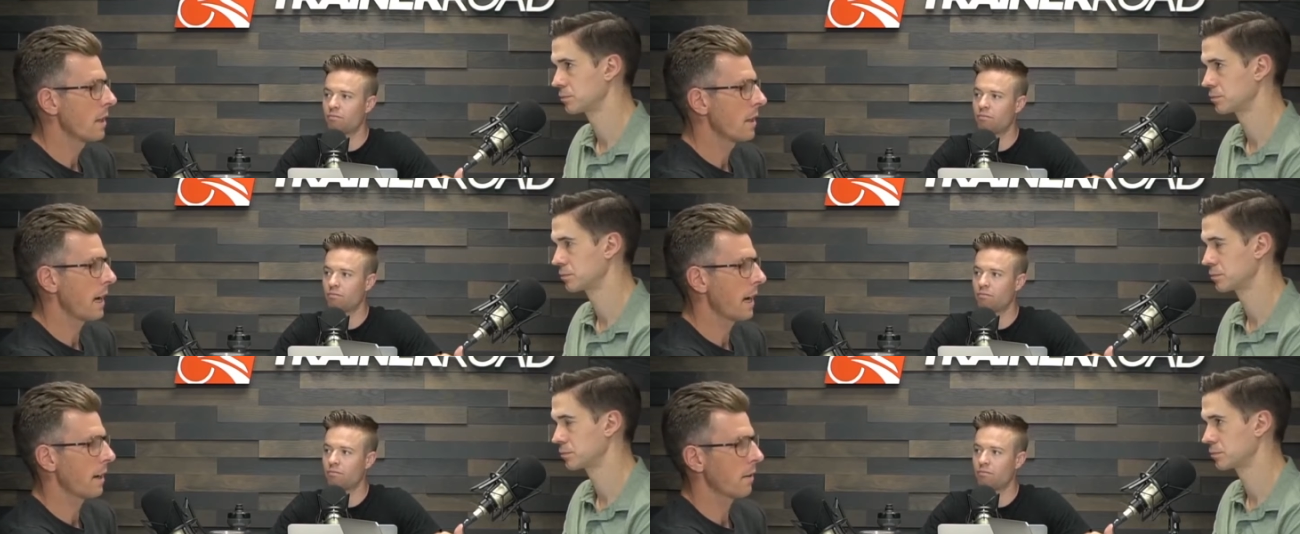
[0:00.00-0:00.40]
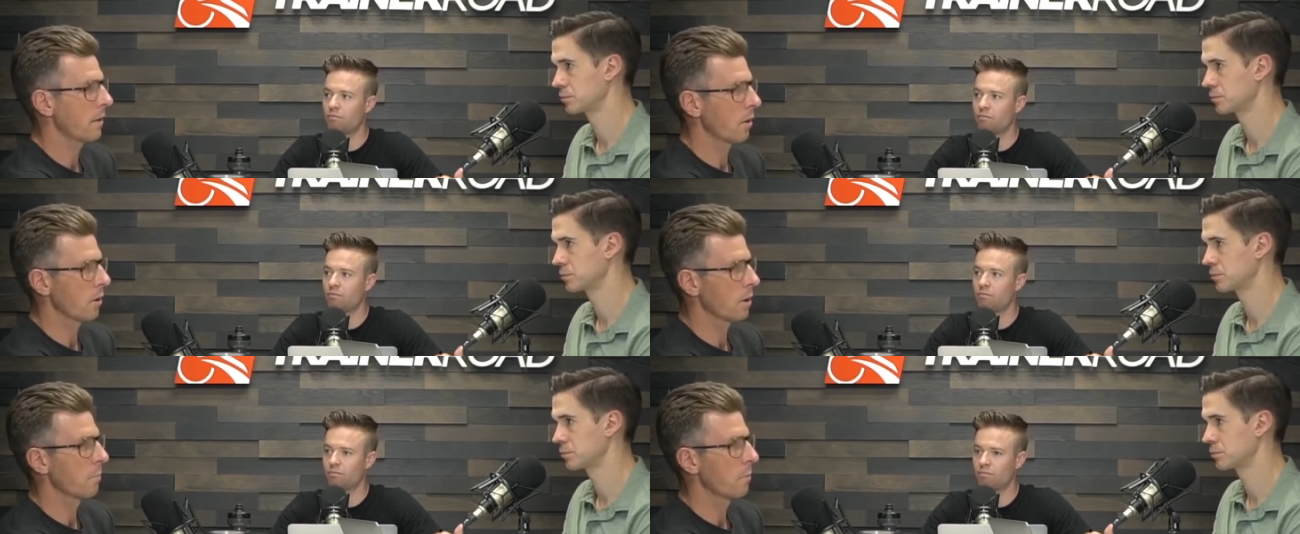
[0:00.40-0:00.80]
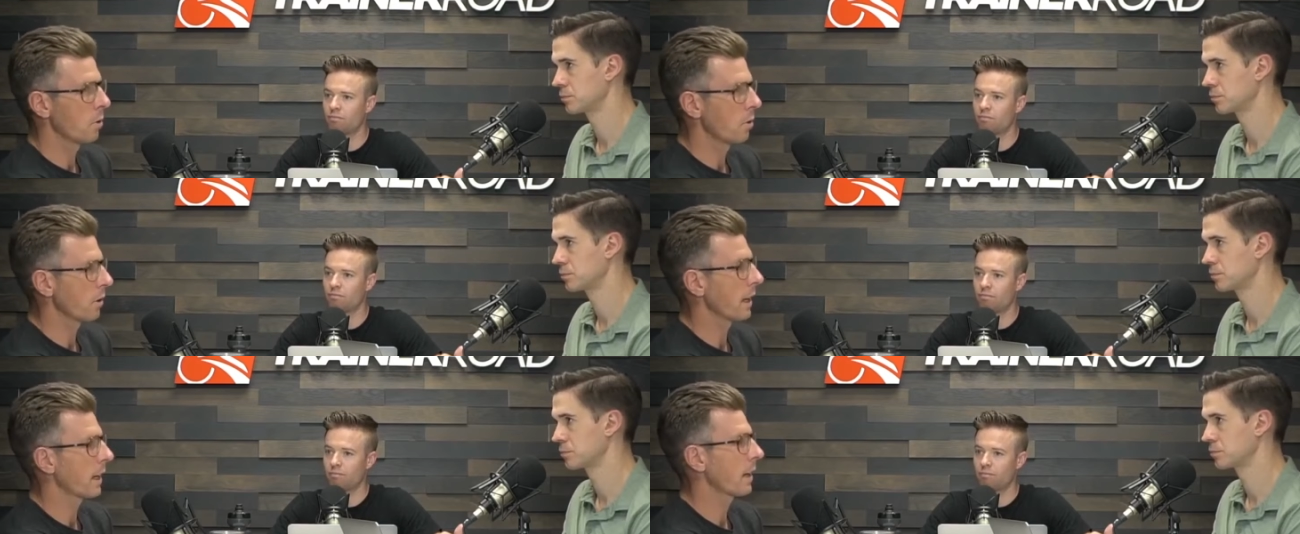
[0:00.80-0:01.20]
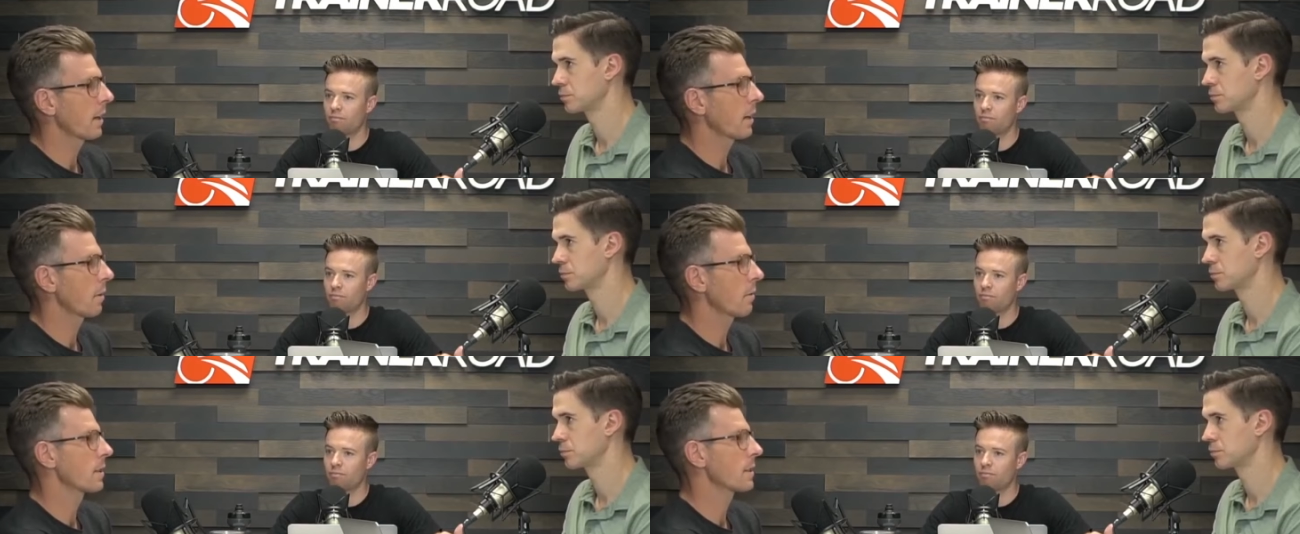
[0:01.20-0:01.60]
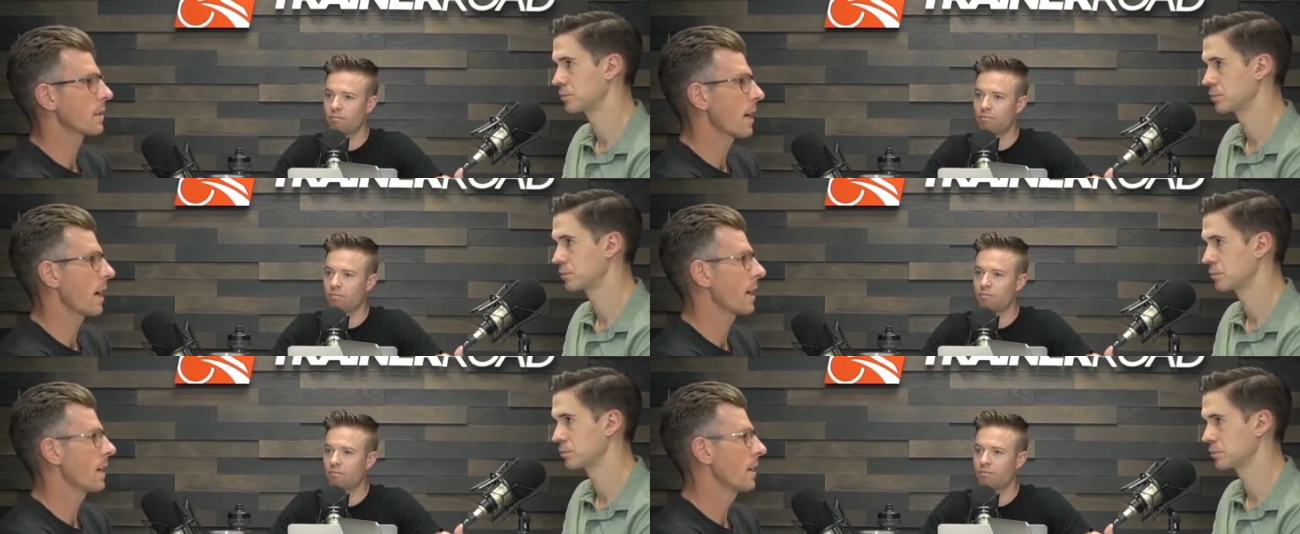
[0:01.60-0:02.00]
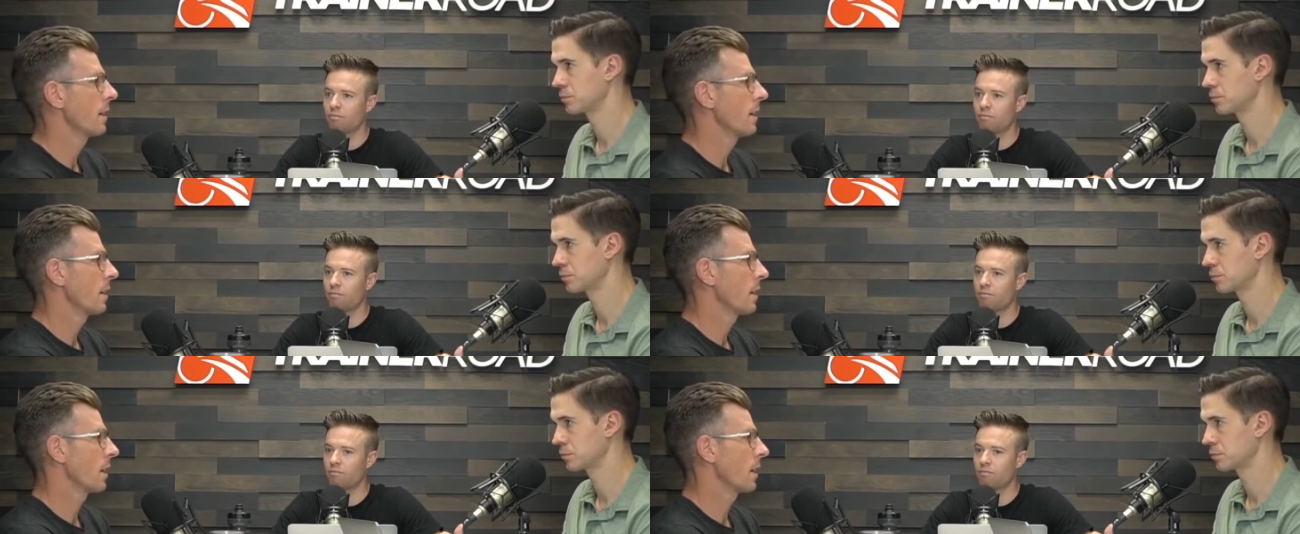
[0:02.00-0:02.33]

Speaker 1: Then on the morning, I would say,